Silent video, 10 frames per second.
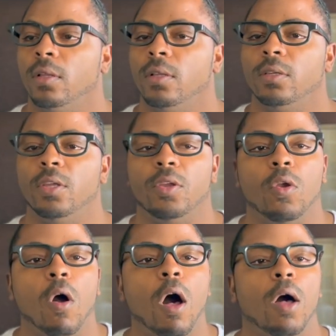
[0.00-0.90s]
then you're
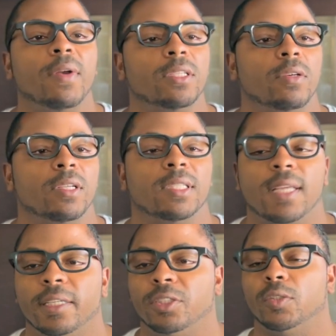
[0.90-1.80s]
always going to stay
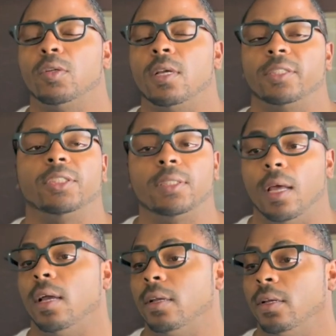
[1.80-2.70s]

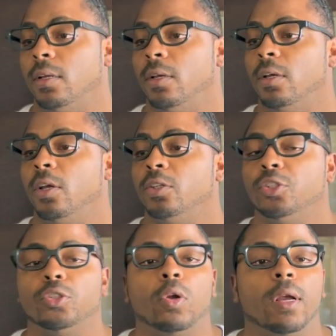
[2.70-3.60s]
stuck,
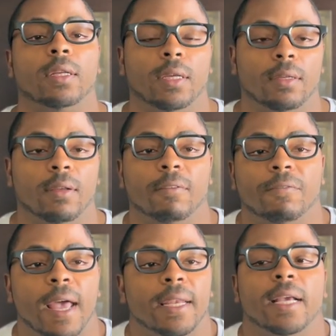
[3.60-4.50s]
struggling
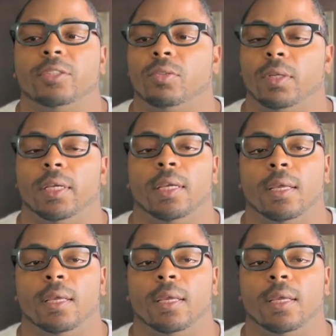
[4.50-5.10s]
financially.